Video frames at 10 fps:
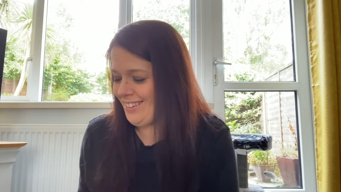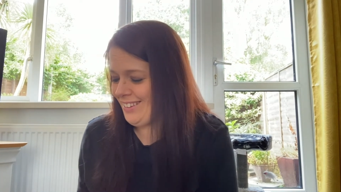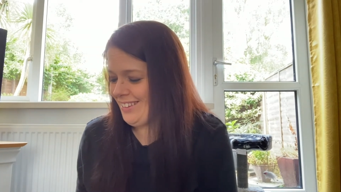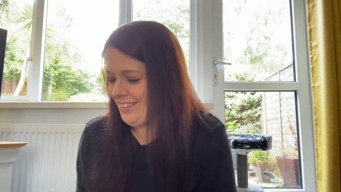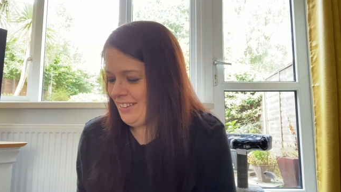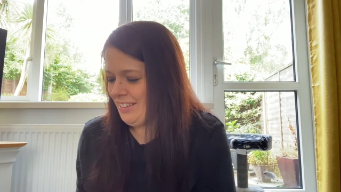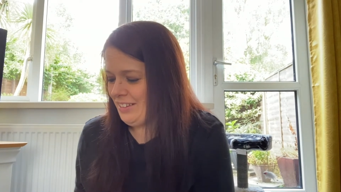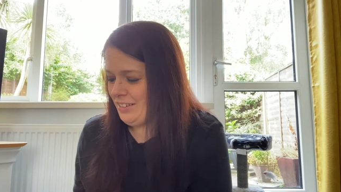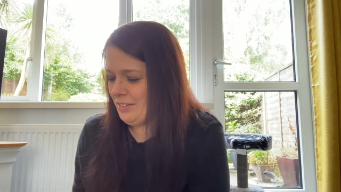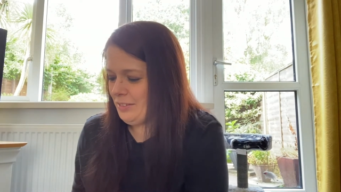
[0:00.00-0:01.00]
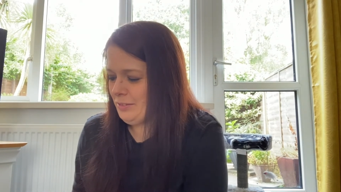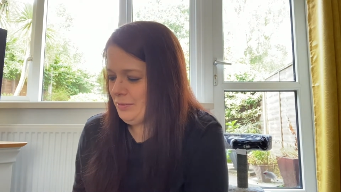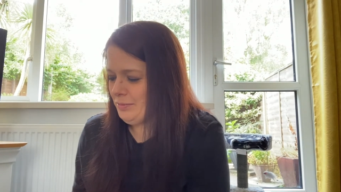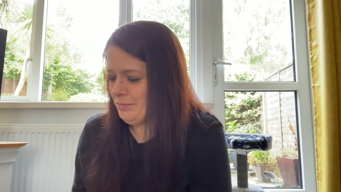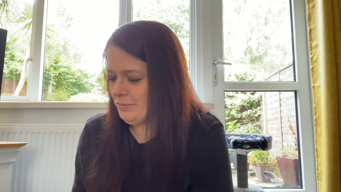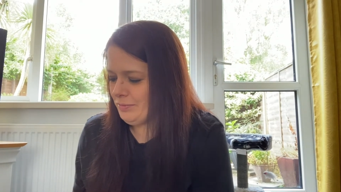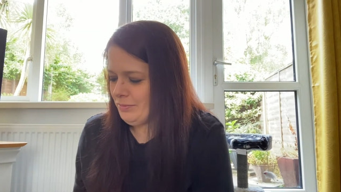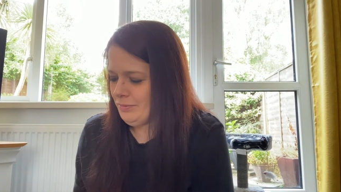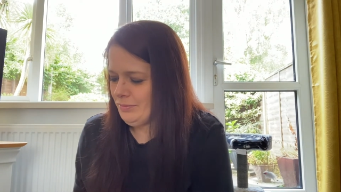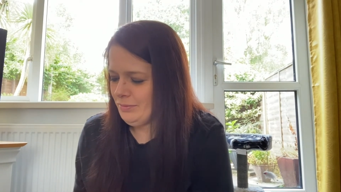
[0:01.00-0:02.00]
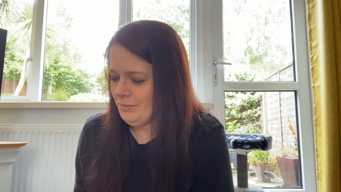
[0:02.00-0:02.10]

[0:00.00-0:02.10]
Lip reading: [no speech]